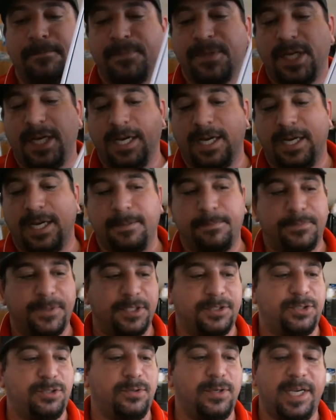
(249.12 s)
The
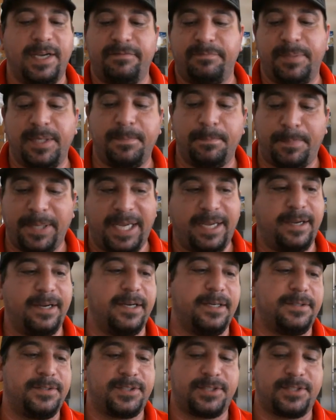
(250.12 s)
two have been paired,